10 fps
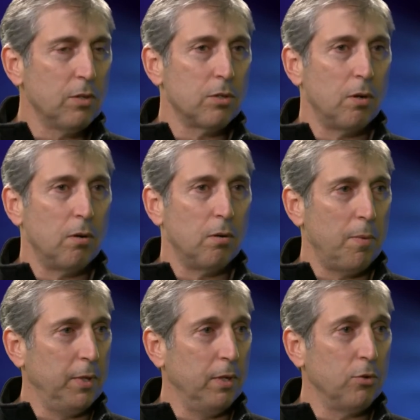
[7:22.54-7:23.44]
So,
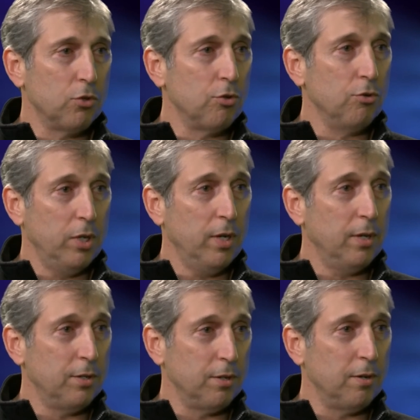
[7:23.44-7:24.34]
I mean, there was 2
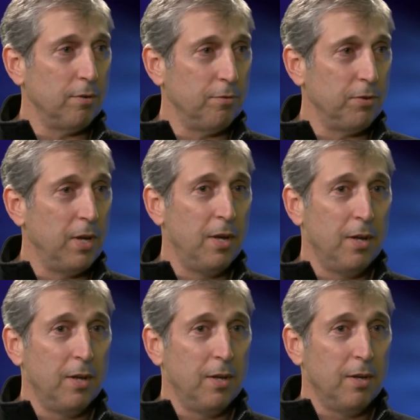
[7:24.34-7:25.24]
years of
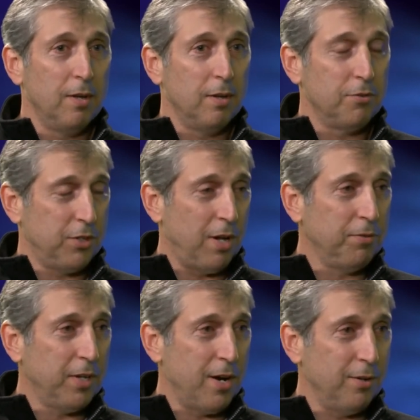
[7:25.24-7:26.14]

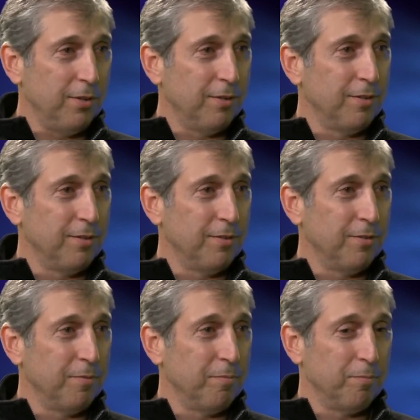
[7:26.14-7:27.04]
self-doubt,
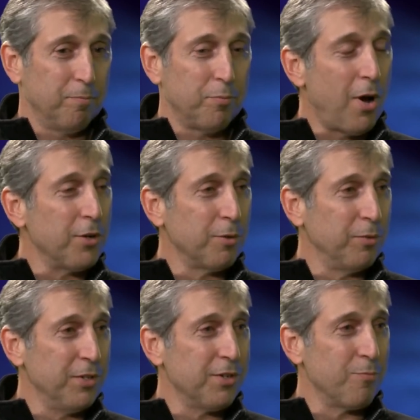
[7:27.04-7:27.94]

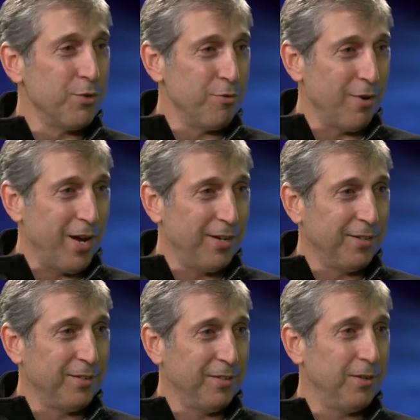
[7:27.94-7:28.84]
possibly some regret,
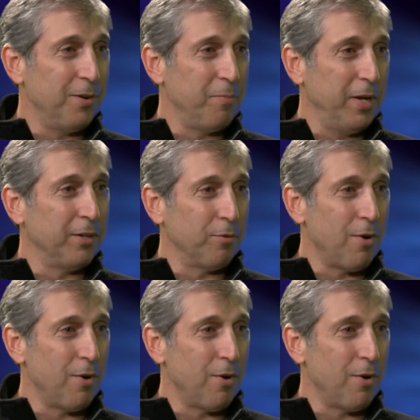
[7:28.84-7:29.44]
you know, making the